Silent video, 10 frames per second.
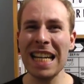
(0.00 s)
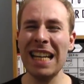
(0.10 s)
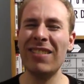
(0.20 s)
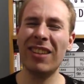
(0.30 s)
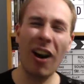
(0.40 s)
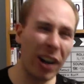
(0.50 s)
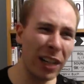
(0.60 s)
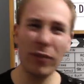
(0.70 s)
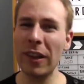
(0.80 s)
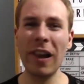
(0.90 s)
is
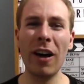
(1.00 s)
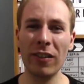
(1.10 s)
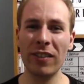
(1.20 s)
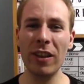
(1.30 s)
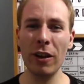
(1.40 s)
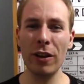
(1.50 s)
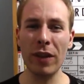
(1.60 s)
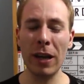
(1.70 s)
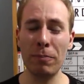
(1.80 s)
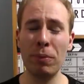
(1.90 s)
kind of the last third of
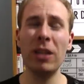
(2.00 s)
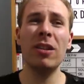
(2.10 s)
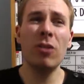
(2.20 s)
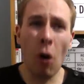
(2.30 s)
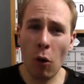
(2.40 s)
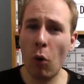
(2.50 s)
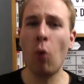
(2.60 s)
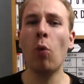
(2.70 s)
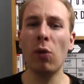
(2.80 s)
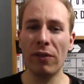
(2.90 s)
it, but not
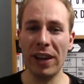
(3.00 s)
all of